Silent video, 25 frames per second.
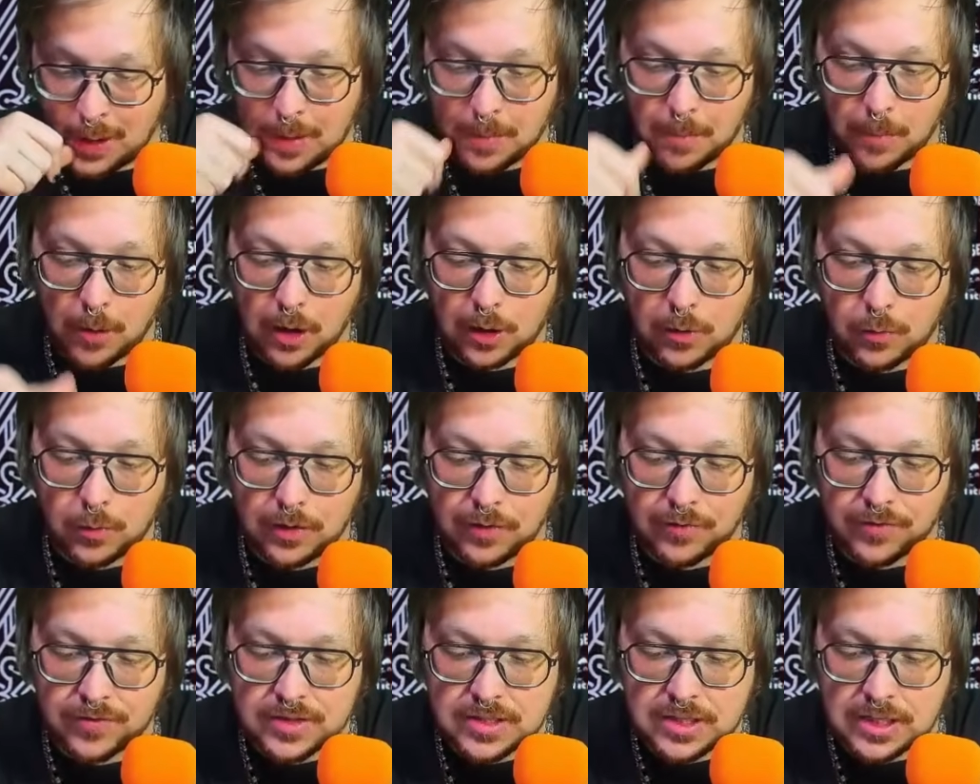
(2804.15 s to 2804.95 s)
Mark 1
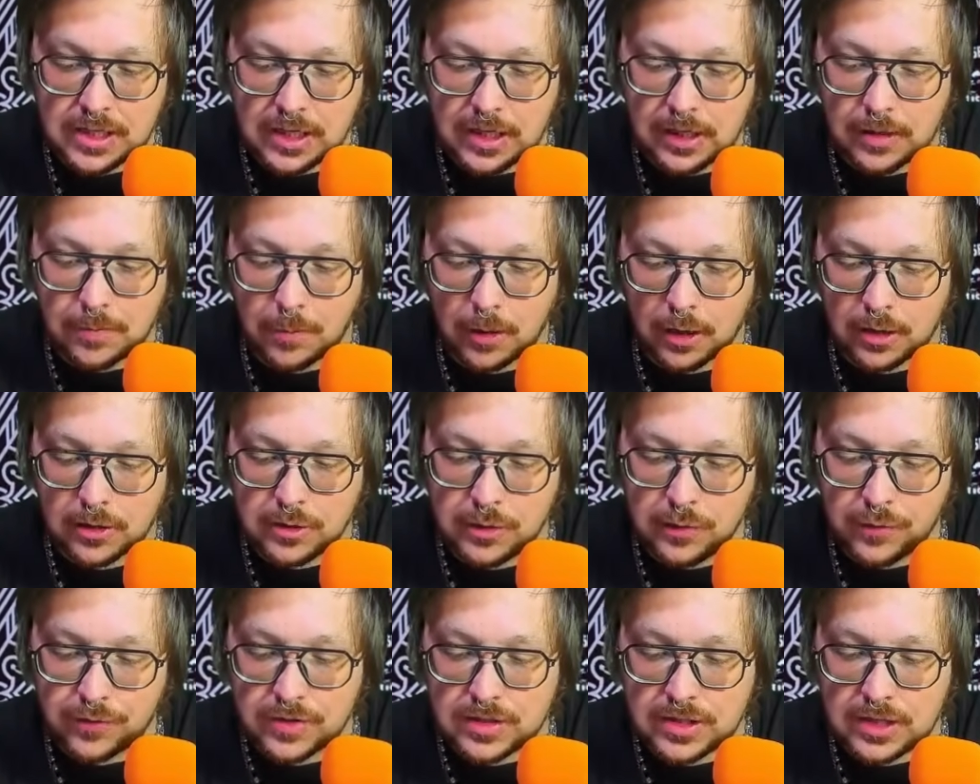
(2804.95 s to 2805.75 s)
fatigue, mark
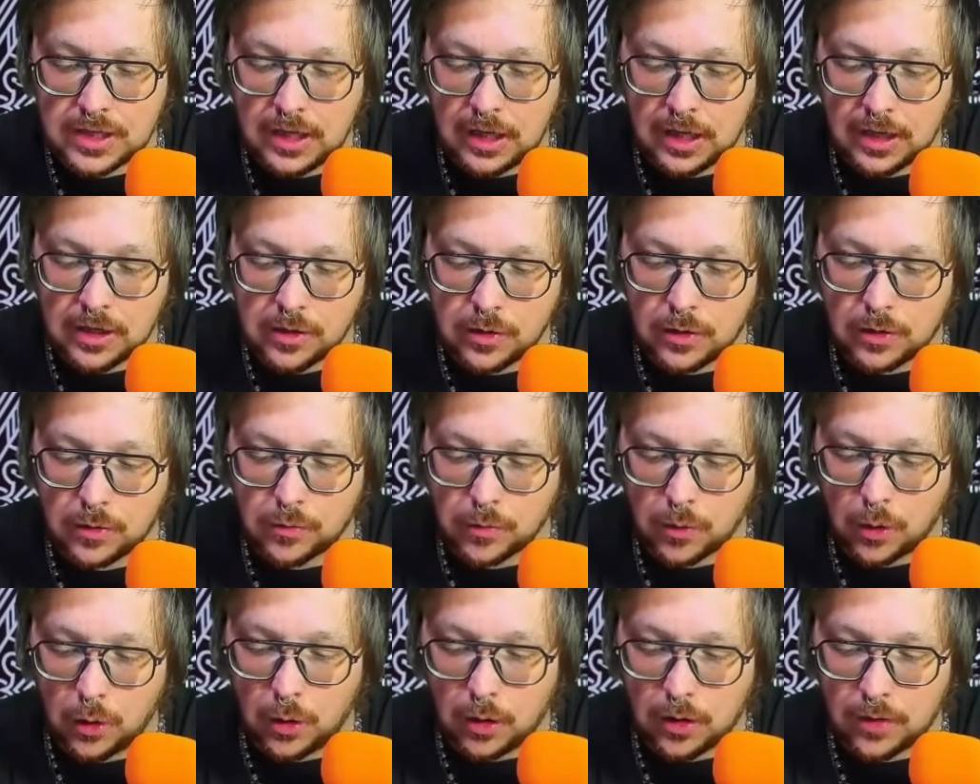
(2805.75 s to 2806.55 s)
2 fatigue, and you could
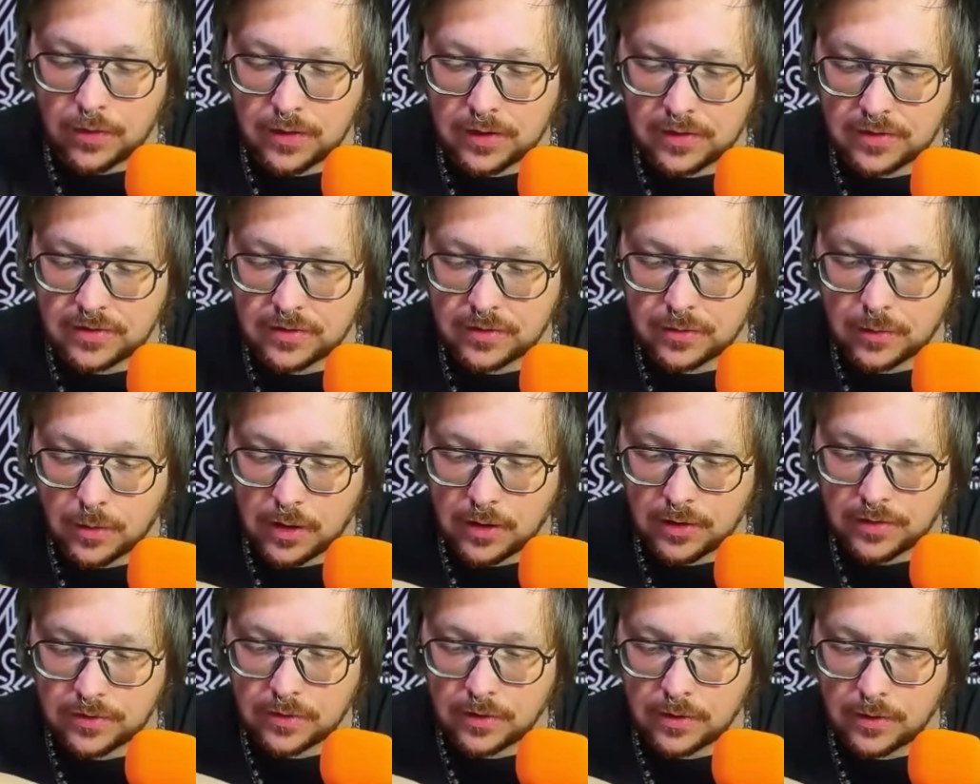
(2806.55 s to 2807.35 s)
roll on this as
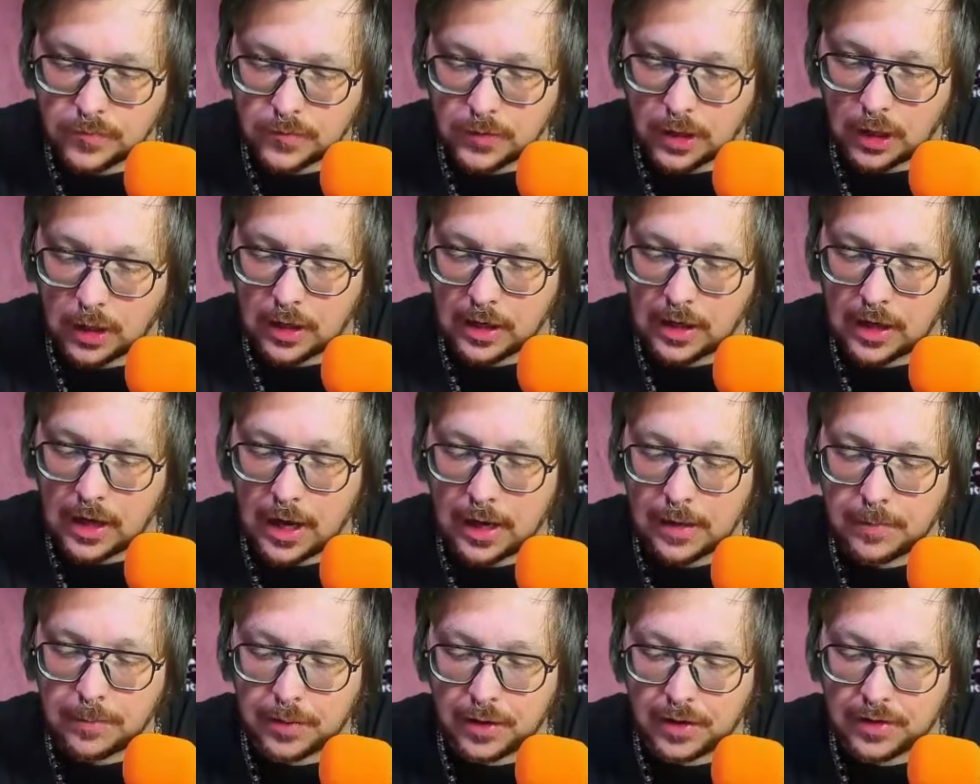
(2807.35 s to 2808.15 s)
well. So on a
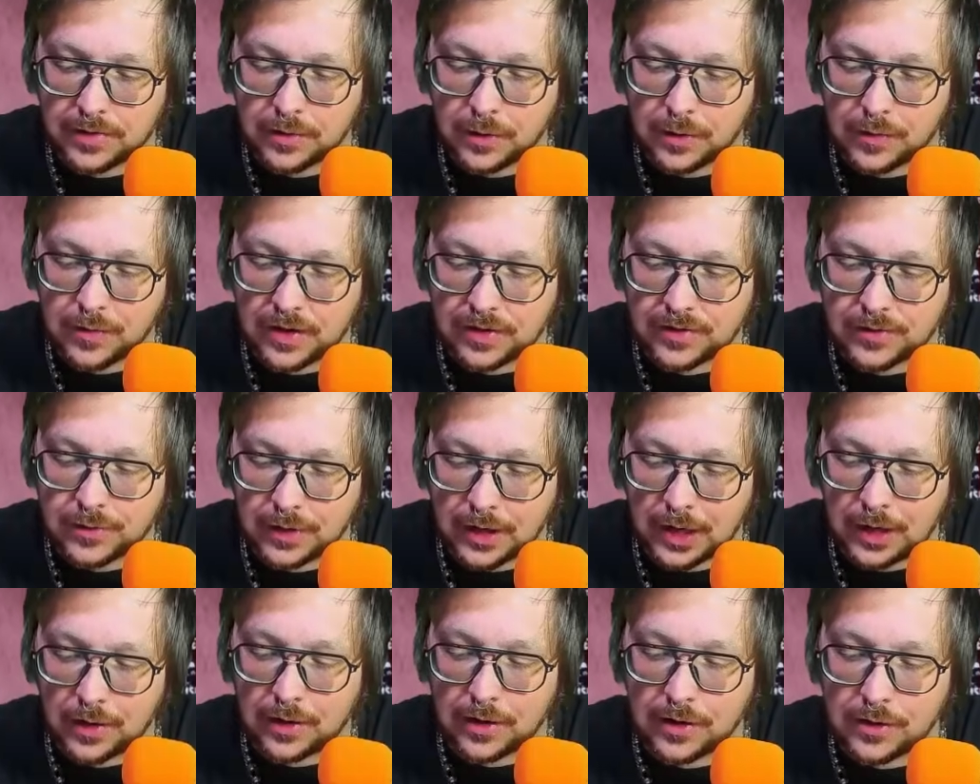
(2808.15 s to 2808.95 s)
9+, your
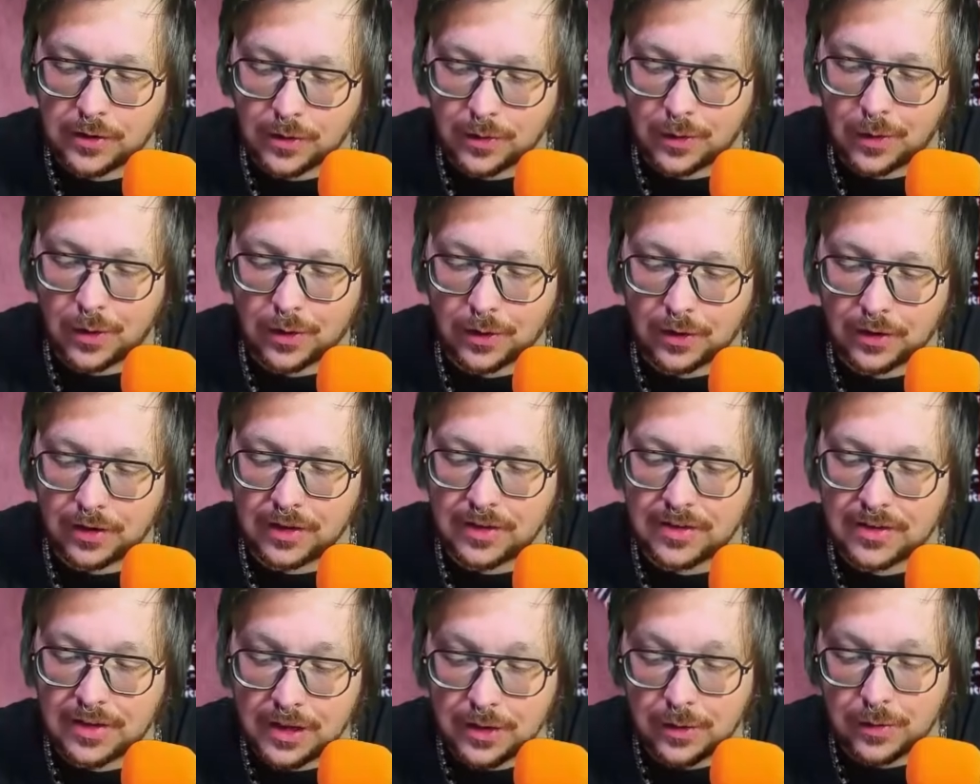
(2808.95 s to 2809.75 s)
investigator can no longer
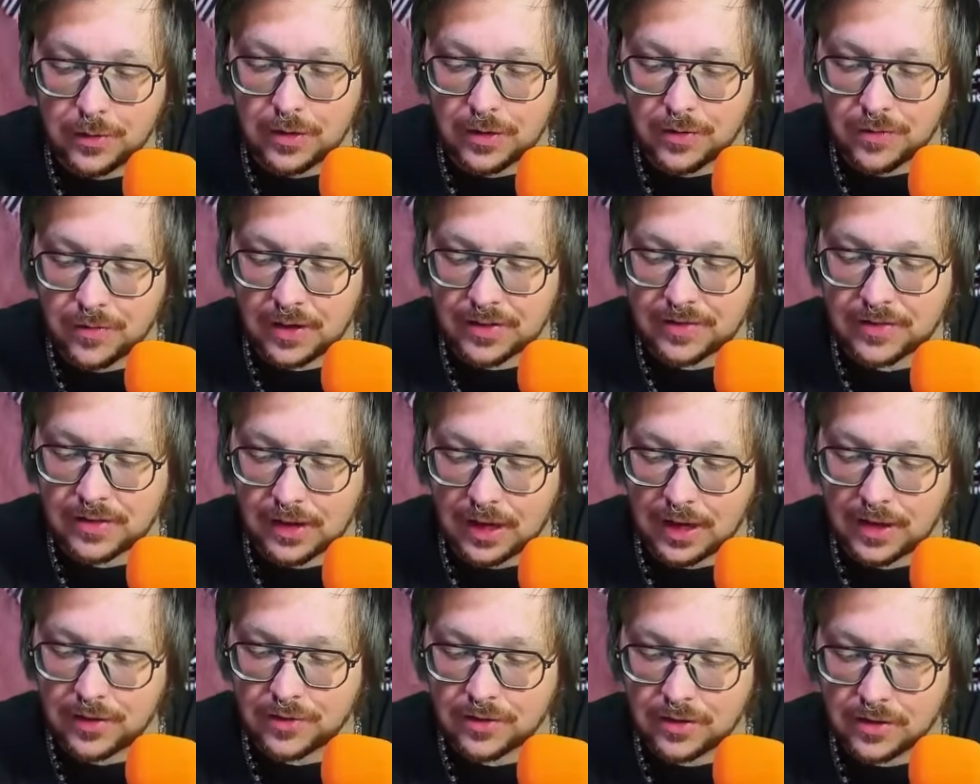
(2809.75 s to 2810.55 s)
continue the
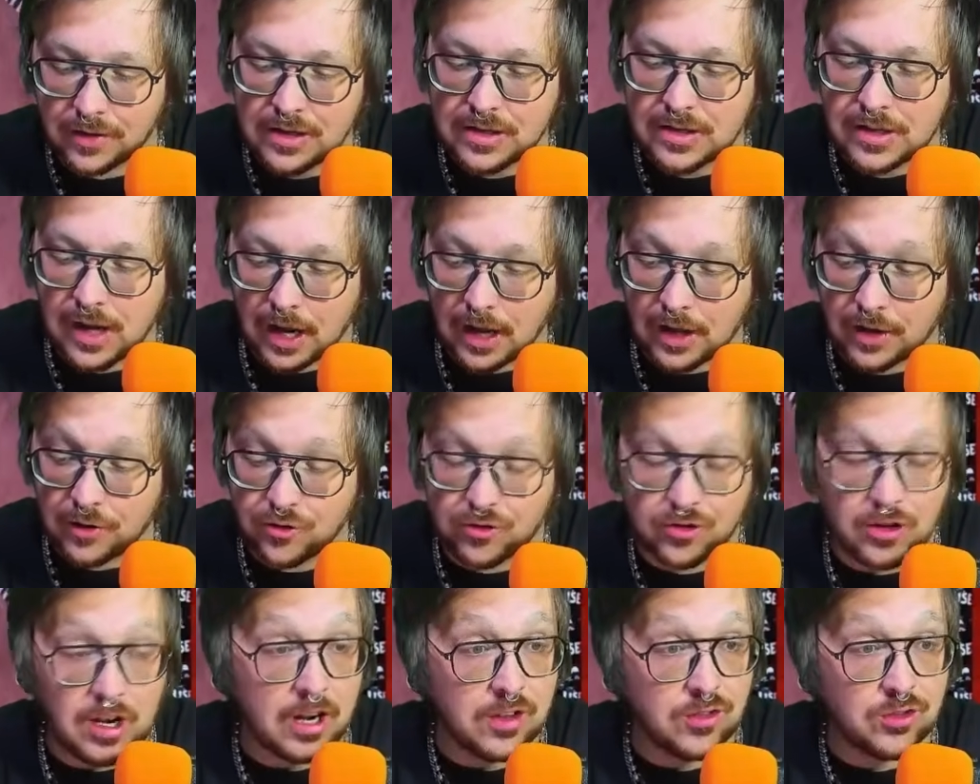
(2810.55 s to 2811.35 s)
investigation. Dang, you
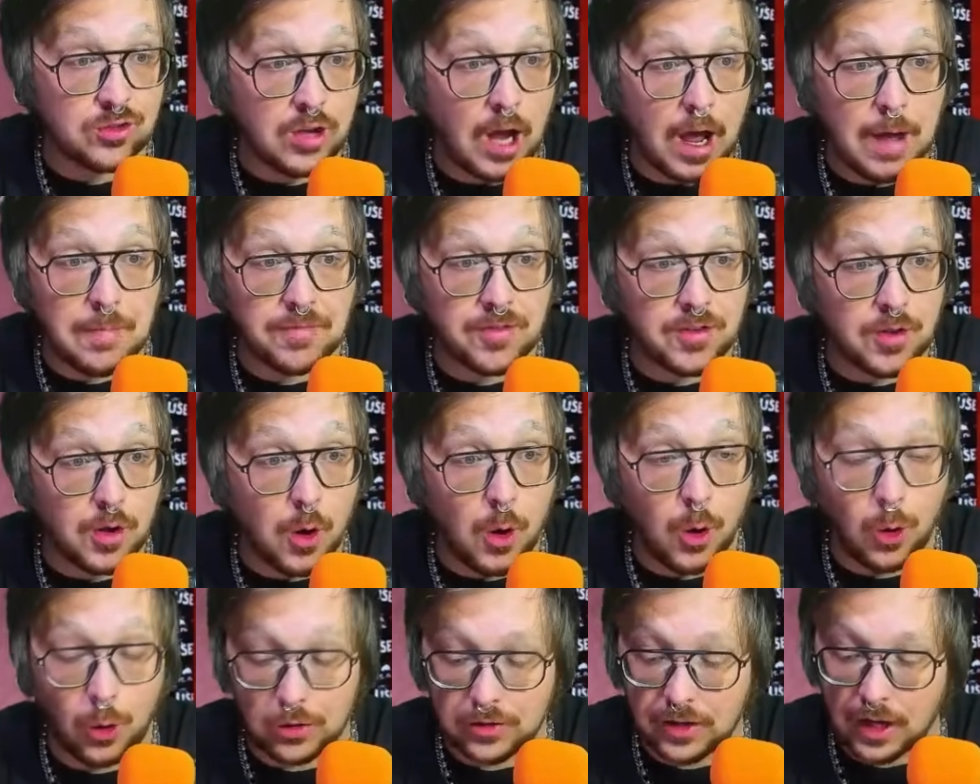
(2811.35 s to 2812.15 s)
just gotta stop for the
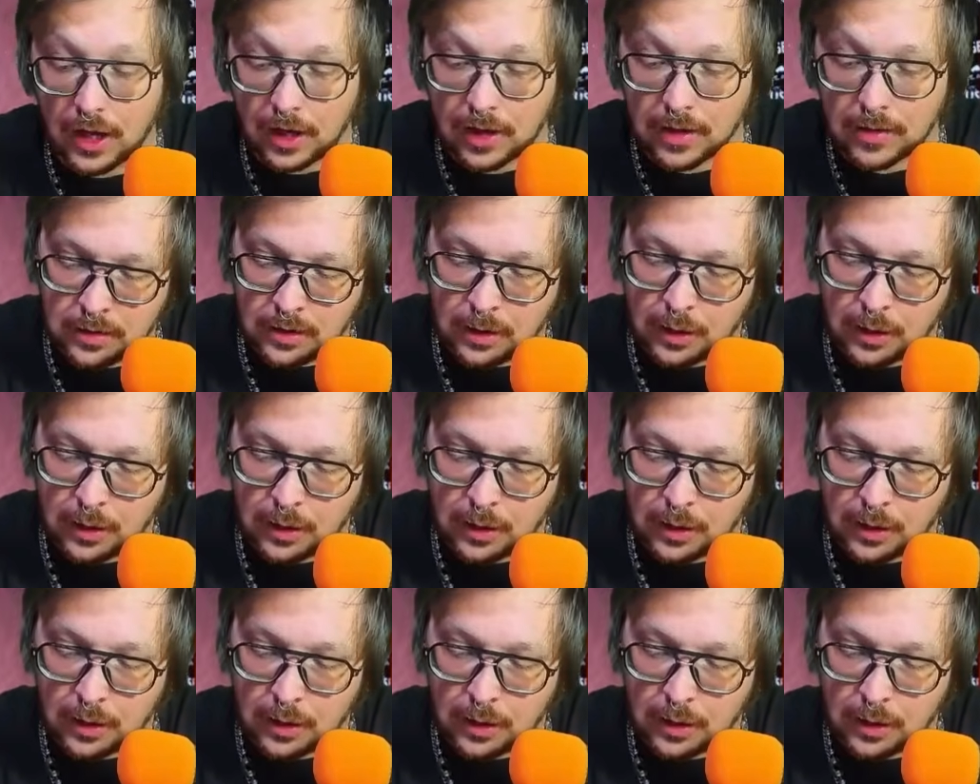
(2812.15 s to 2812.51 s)
whole day.